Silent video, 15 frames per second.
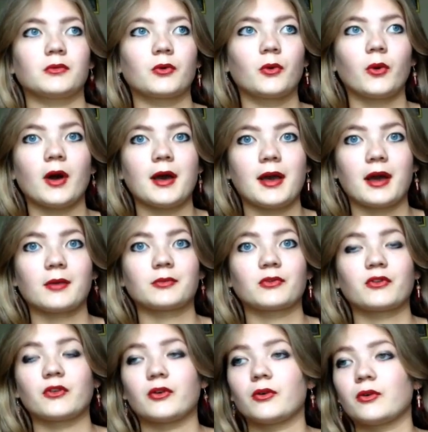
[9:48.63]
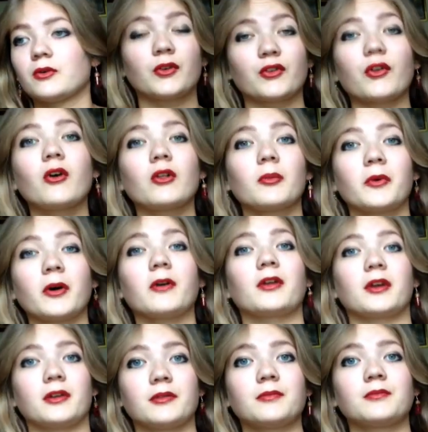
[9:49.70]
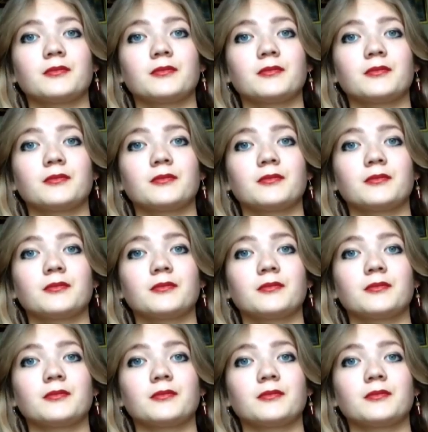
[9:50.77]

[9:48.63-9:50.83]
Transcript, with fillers: who I am, so it's all about it.